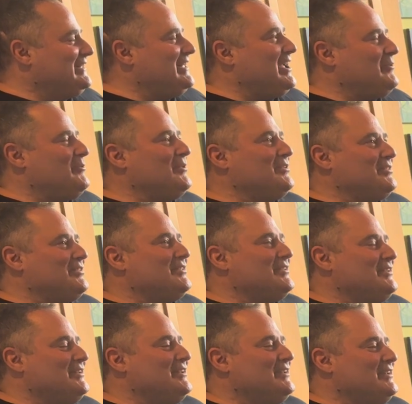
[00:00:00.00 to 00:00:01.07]
Yeah, it was.
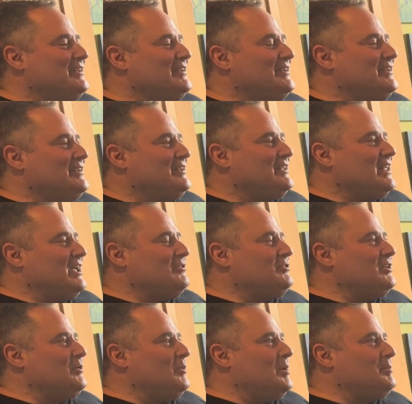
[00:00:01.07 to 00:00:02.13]
I also
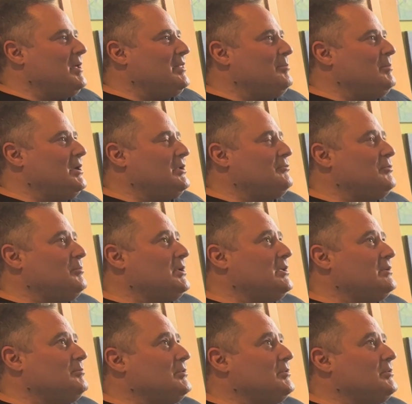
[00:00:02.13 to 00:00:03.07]
didn't want to pay the money for me.